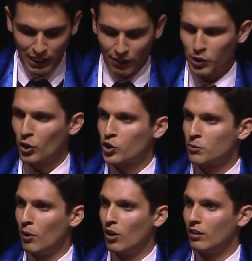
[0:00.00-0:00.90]
These are
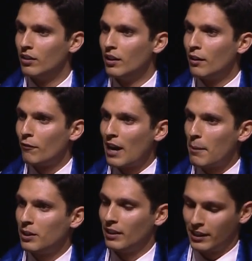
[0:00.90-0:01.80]
small,
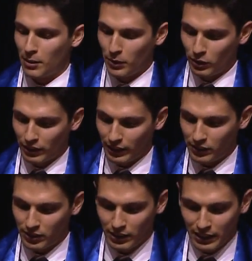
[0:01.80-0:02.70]
family-like
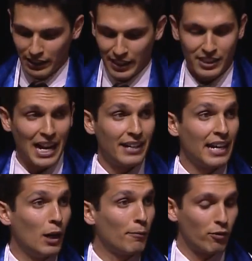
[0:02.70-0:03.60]
communities designed to
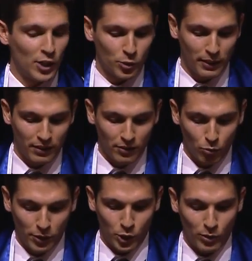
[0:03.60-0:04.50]
help freshmen
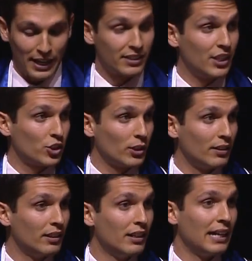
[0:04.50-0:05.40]
with their transition
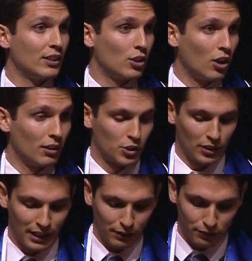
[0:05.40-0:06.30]
into college
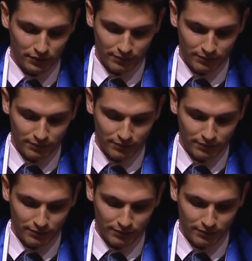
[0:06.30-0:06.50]
life.